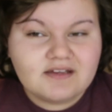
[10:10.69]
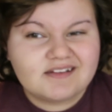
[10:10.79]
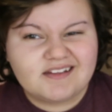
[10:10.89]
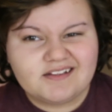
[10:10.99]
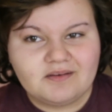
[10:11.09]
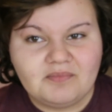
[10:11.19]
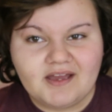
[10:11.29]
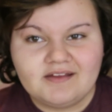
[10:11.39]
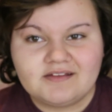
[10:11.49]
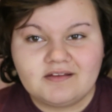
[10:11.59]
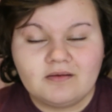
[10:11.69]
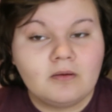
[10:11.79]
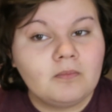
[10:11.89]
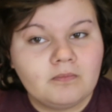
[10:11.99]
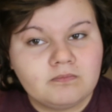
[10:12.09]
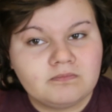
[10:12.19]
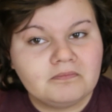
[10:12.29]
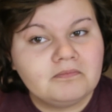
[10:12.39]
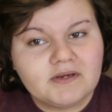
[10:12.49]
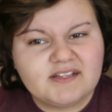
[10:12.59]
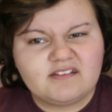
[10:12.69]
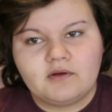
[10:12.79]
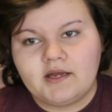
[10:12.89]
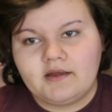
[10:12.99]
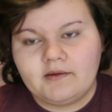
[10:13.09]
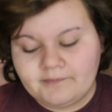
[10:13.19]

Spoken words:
It's not the best, but it's okay.